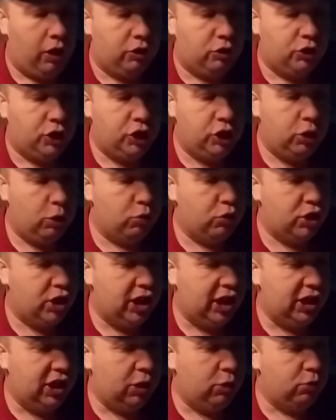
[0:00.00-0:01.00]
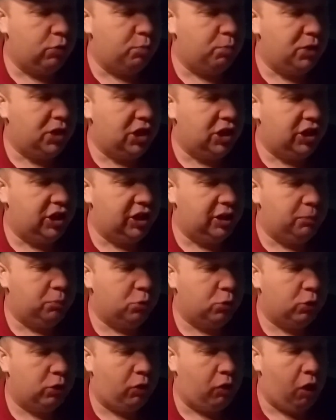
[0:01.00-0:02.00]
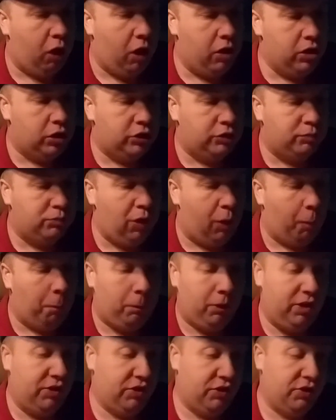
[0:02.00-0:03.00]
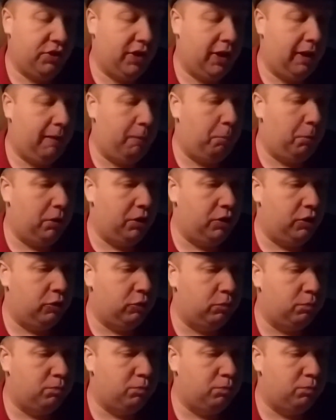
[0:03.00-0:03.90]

You don't see those much anymore, places I've been to.